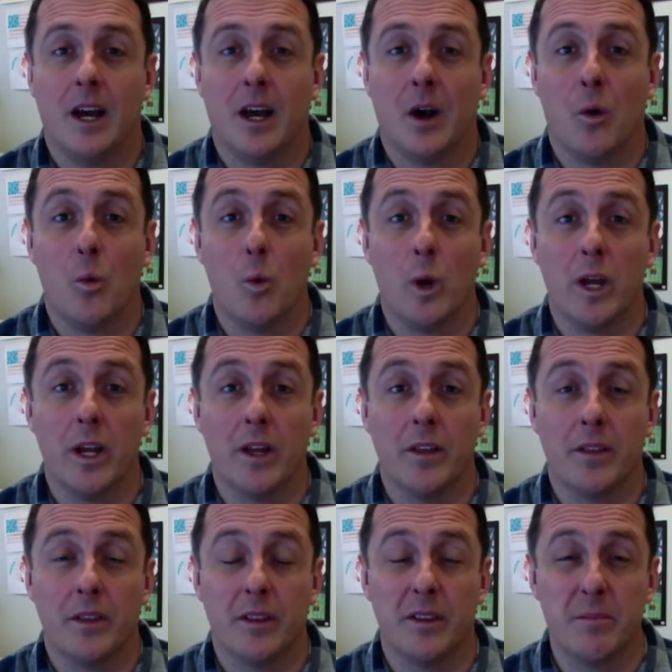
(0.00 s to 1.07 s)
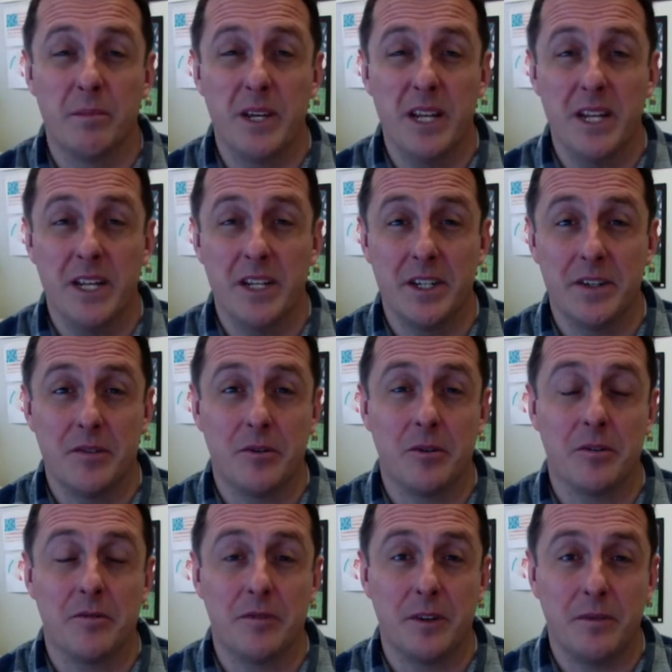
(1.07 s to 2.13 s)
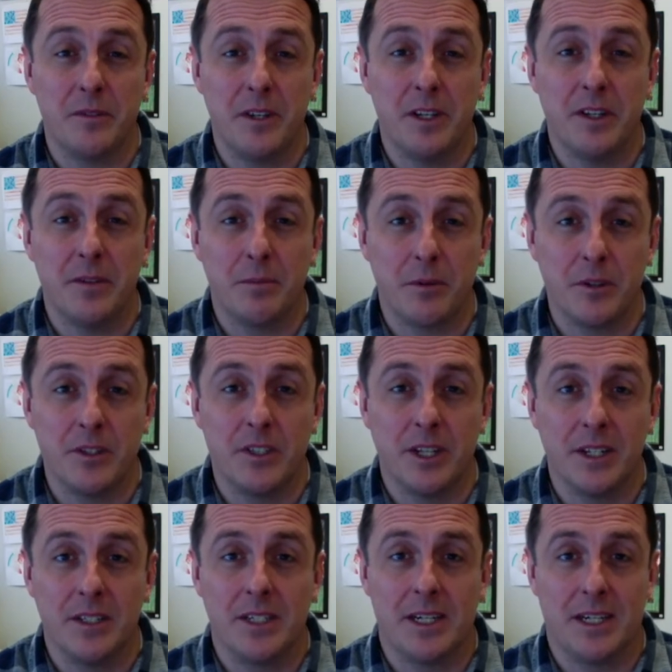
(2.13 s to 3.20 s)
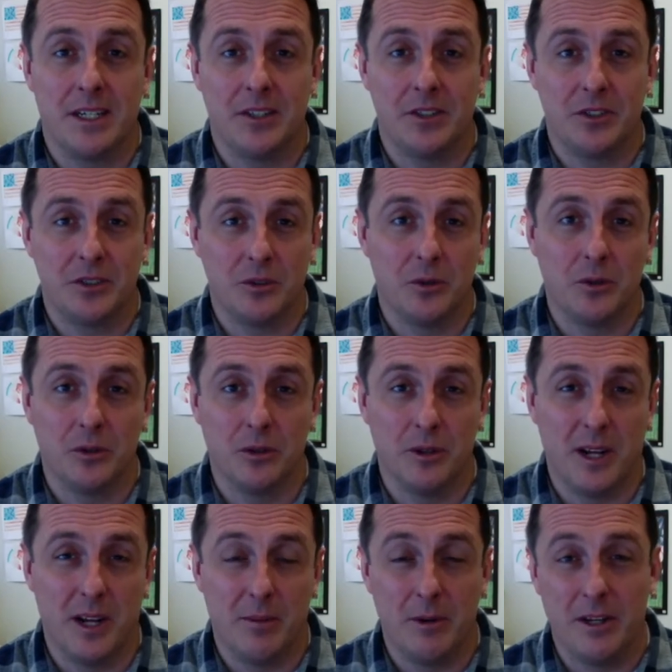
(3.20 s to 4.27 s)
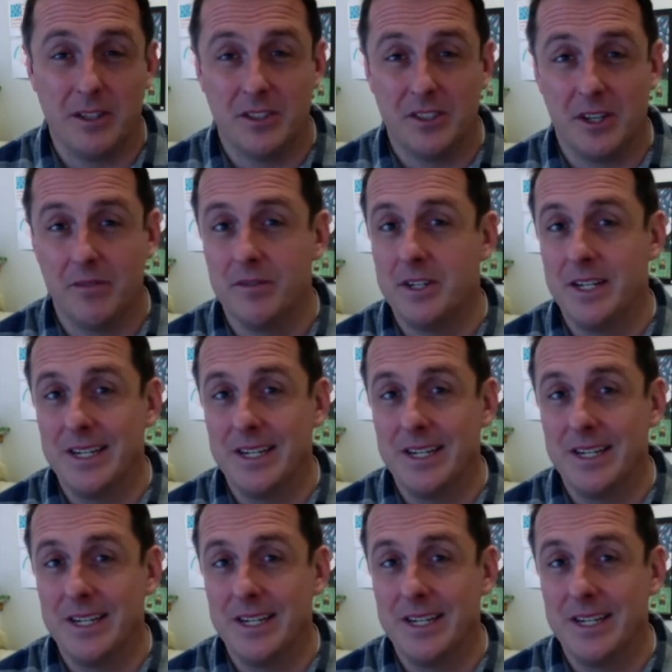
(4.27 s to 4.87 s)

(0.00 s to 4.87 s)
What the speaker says: With the median or 50th percentile score at about 79%.